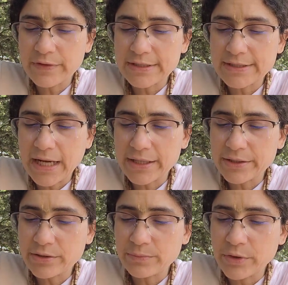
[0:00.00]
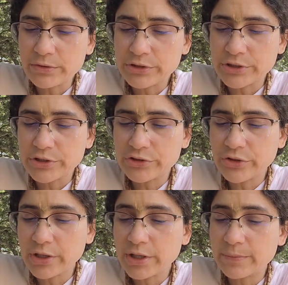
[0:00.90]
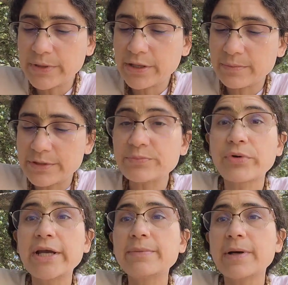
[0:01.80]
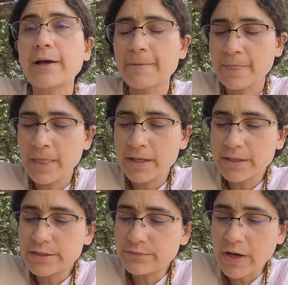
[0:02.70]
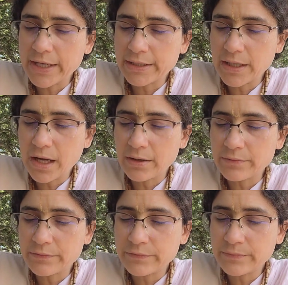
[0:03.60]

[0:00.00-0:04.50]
ecstatic emotion, shraddha becomes Prema, divine love.